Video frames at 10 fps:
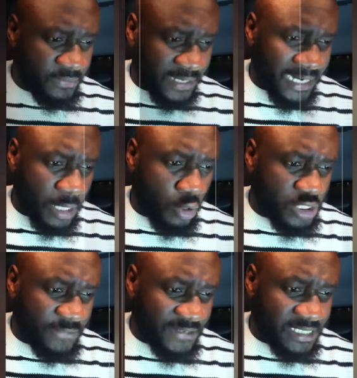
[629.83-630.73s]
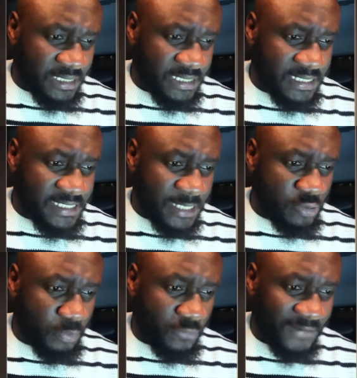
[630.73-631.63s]
The gynecology facility is set
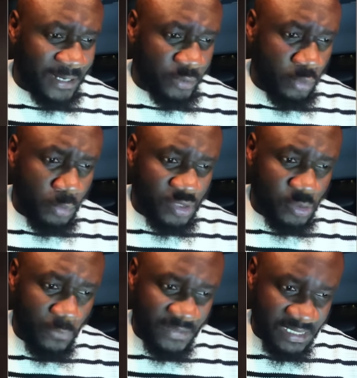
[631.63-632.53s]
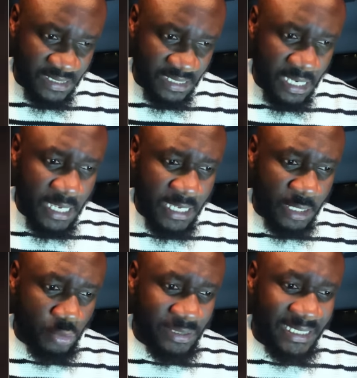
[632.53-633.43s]
to provide numerous services,
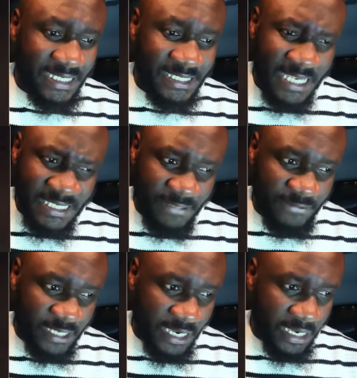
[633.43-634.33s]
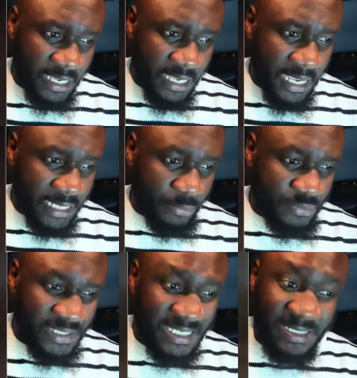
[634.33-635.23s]
including intensive care and
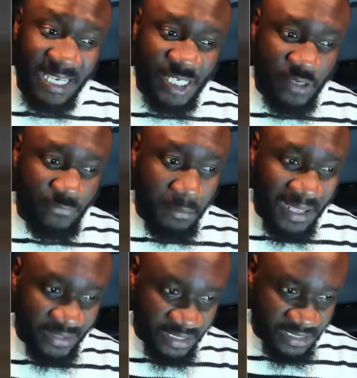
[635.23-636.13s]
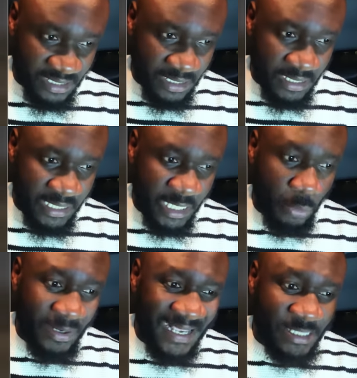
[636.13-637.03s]
resuscitation for mothers,
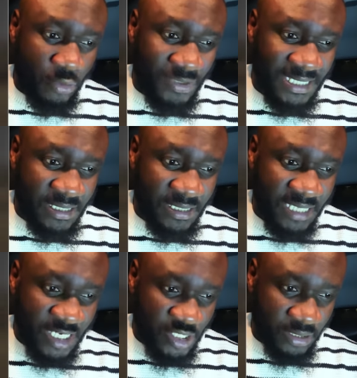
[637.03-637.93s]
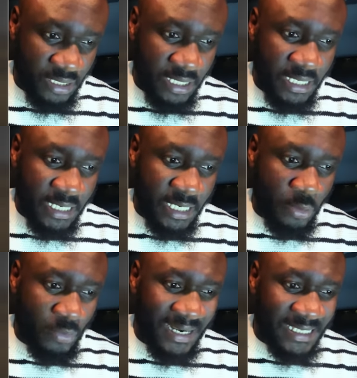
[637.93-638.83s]
neonatal resuscitation,
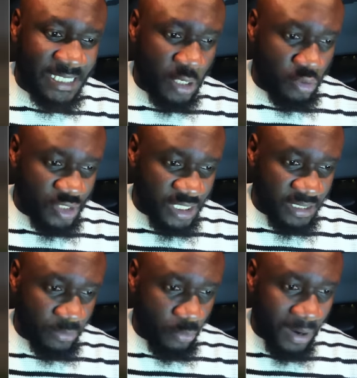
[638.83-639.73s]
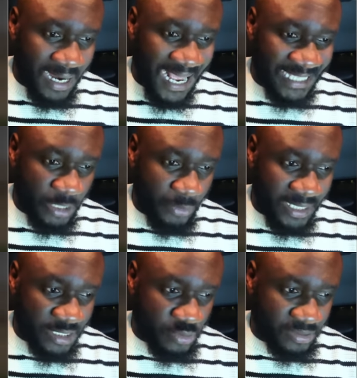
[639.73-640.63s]
neonatology, while
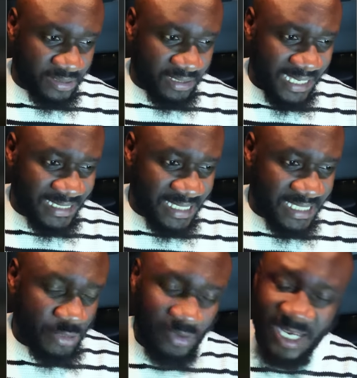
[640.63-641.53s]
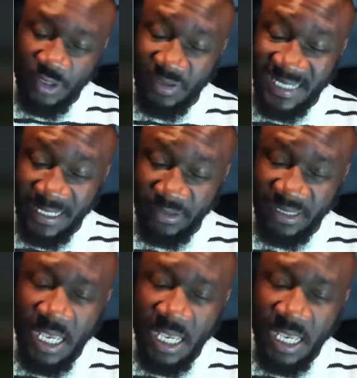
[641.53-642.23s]
adhering to the latest international standard.